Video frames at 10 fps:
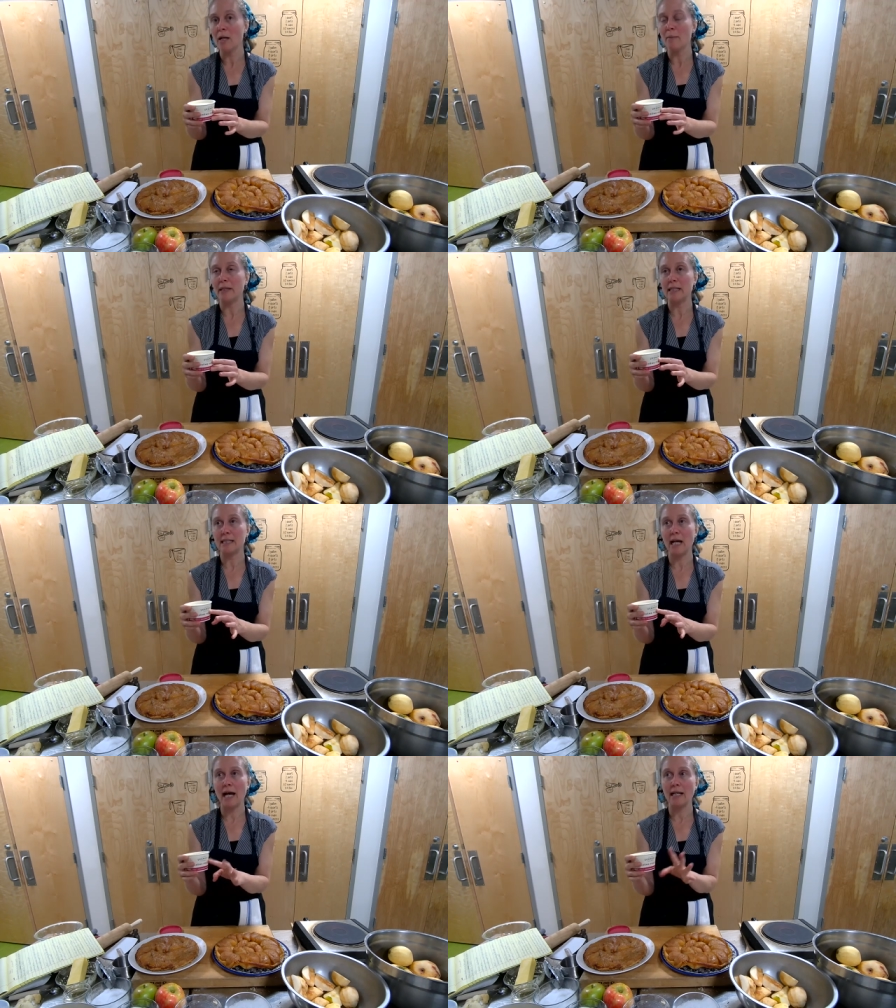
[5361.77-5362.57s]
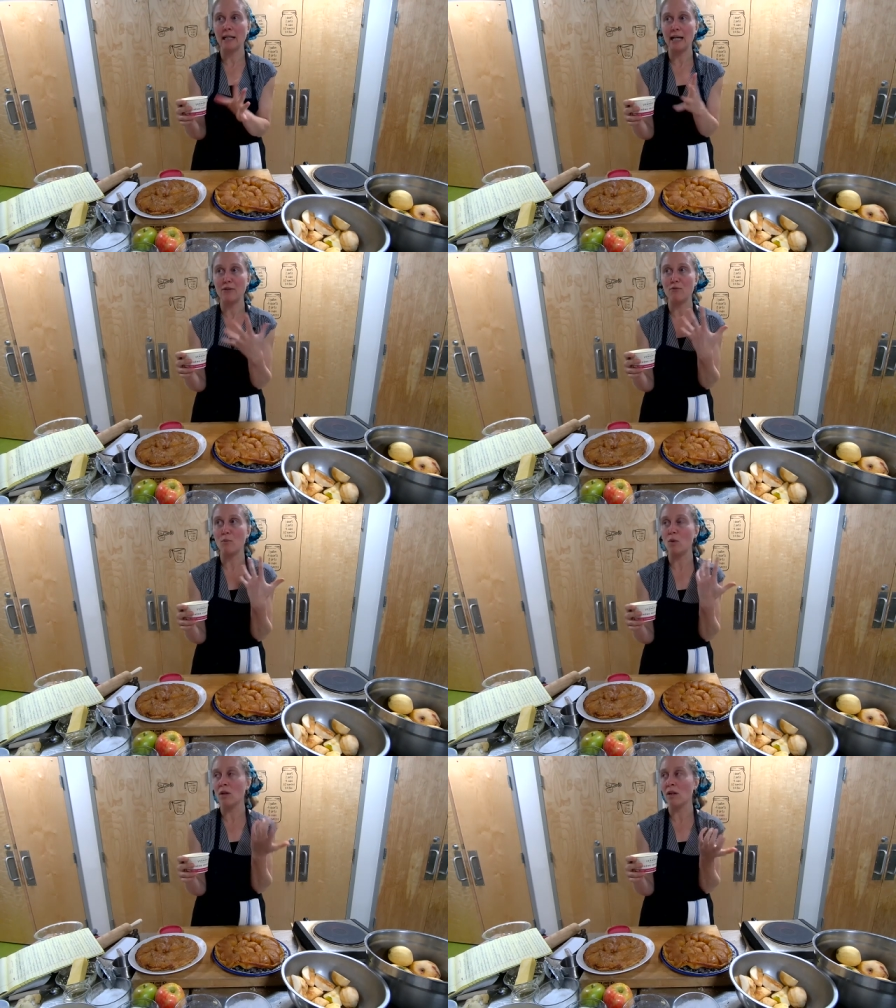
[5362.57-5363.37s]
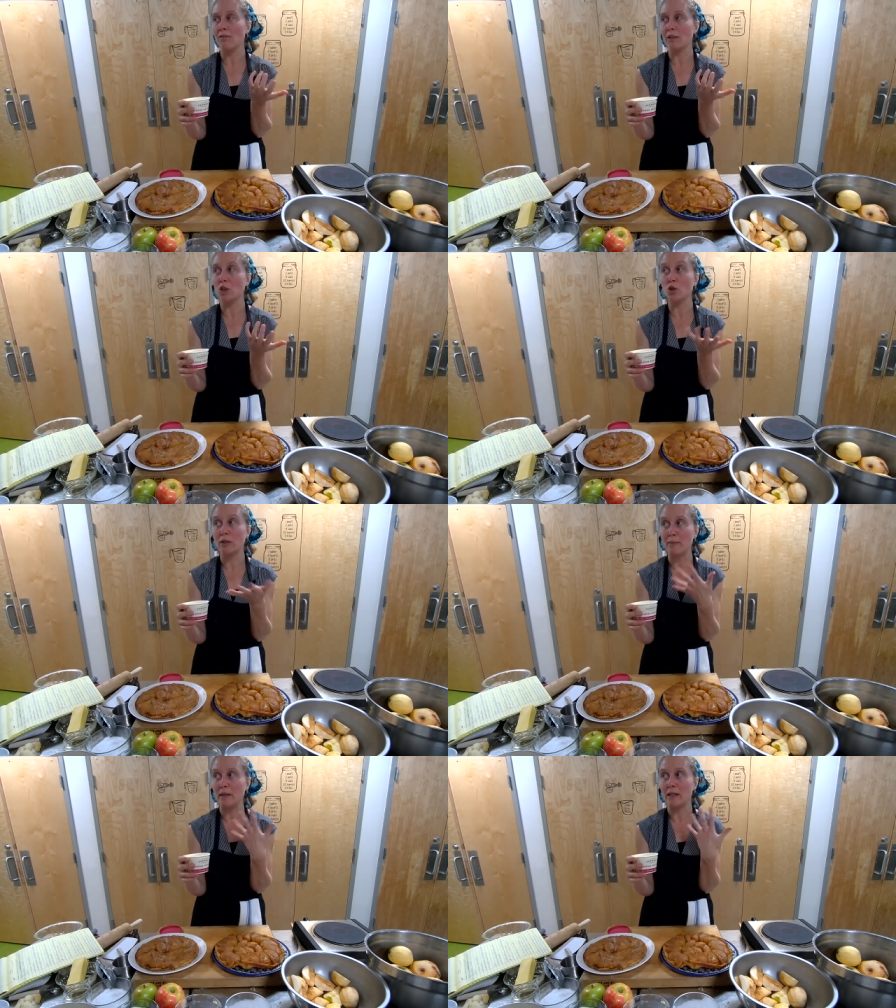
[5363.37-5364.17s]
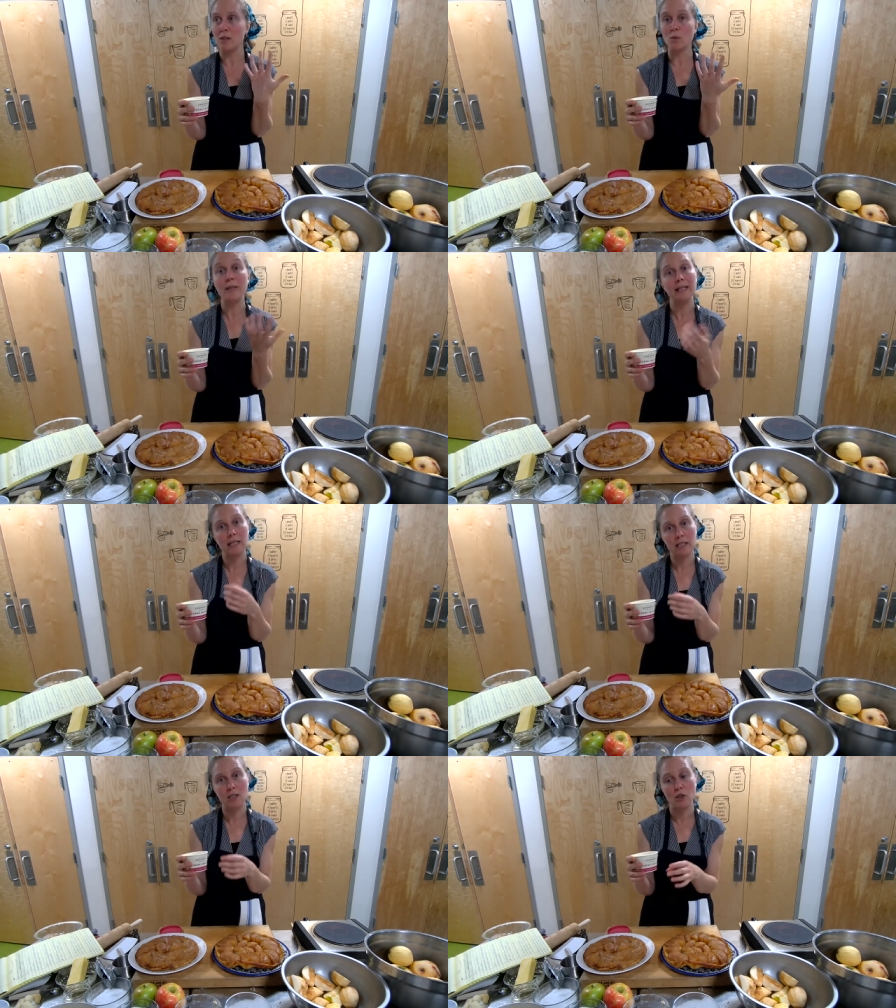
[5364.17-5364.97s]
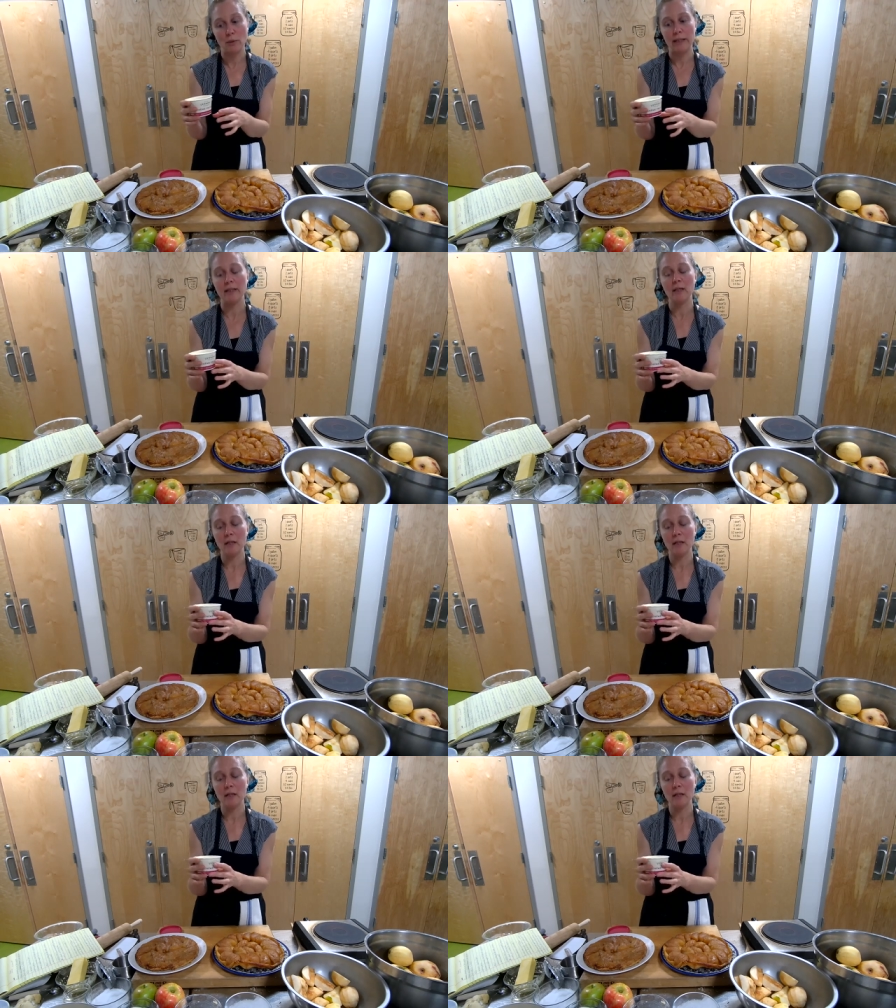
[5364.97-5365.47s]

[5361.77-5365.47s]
but it's got kind of more of a creamy sweetness to it,